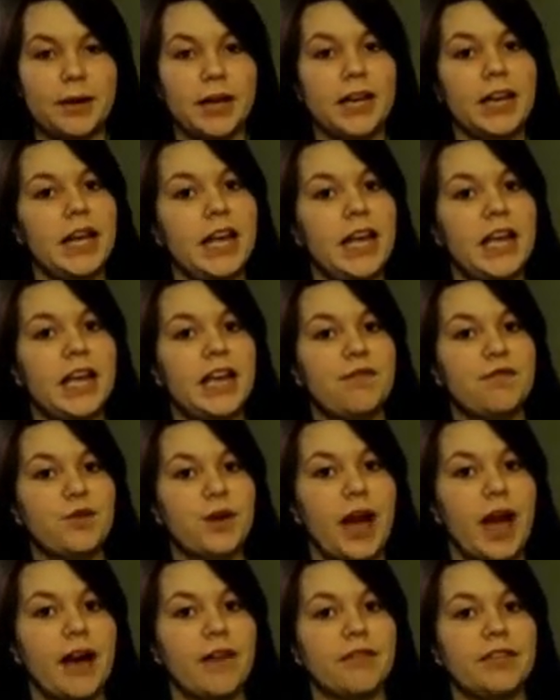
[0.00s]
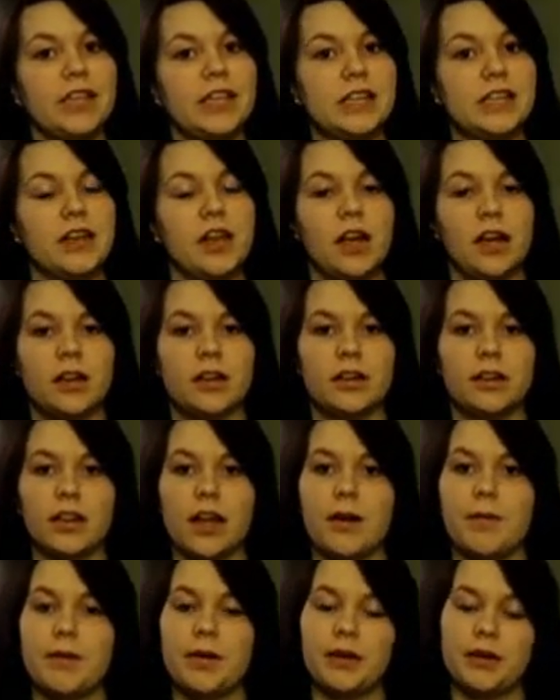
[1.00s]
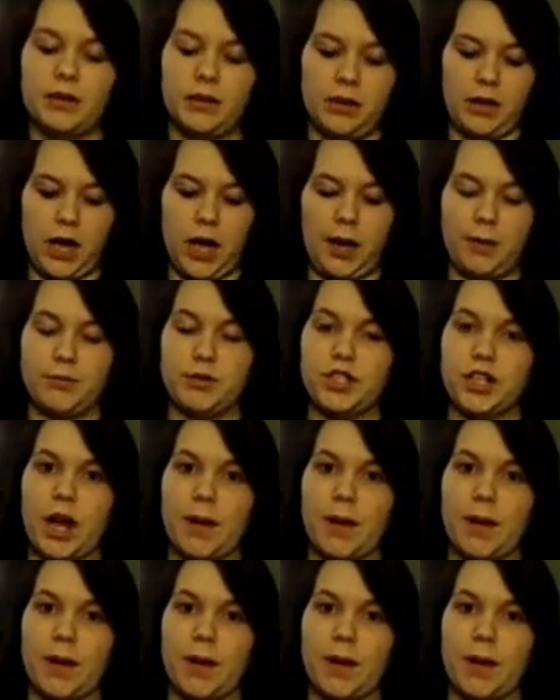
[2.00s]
but if you have the club um,